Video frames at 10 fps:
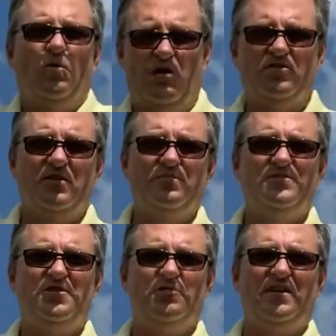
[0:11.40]
Welcome
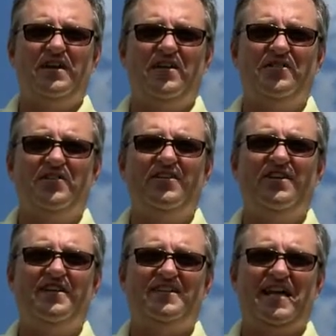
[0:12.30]
to another
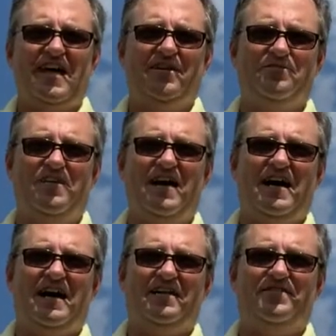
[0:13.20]
Take
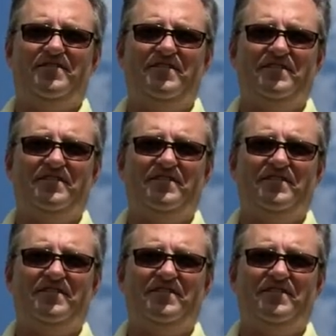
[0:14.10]
Five.